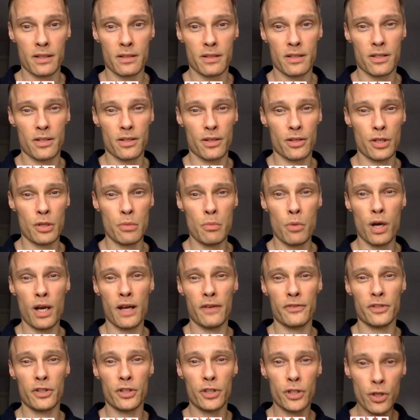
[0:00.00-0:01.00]
So you might
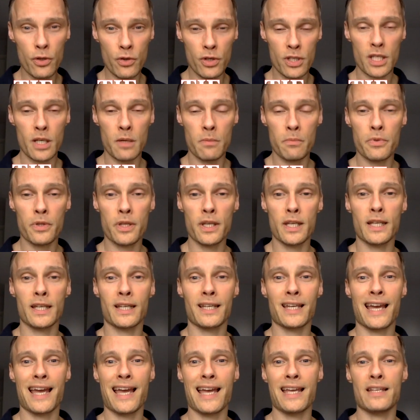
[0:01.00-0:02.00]
have to do something
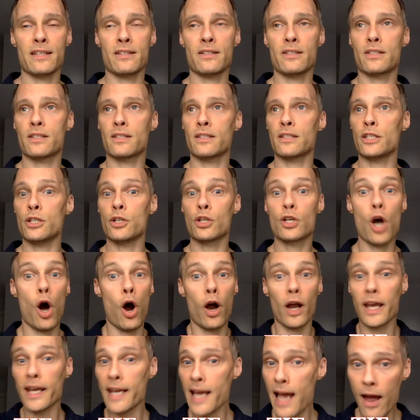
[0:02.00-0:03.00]
and you
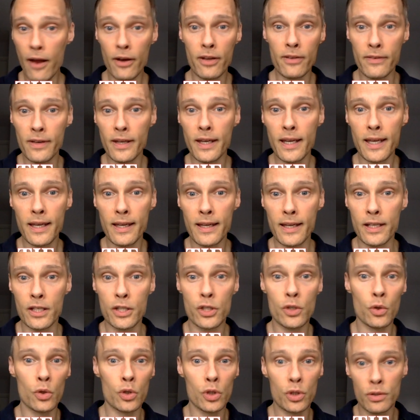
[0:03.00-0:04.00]
can't get out of it. It's
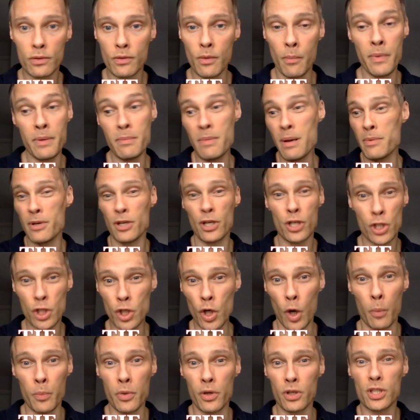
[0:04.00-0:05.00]
maybe a
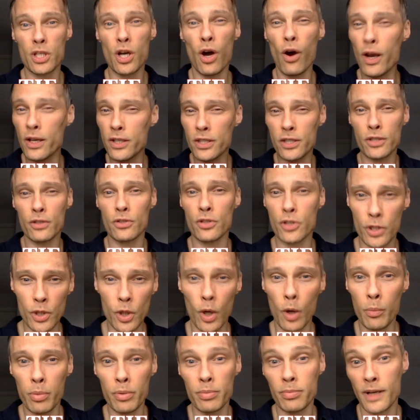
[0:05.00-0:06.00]
job. You're tied to your job.